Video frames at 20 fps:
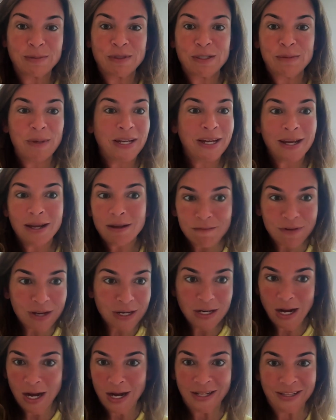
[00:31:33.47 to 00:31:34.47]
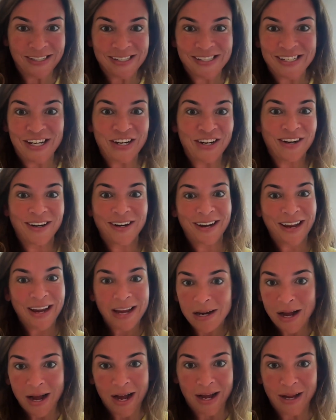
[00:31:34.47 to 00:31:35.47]
I'm speaking at VidCon this year in
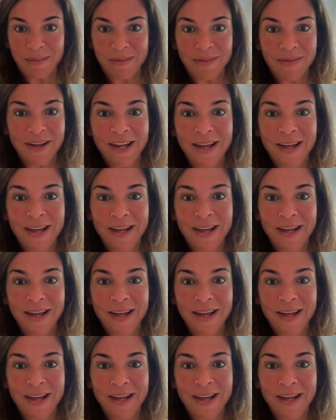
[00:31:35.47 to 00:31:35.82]
Anaheim.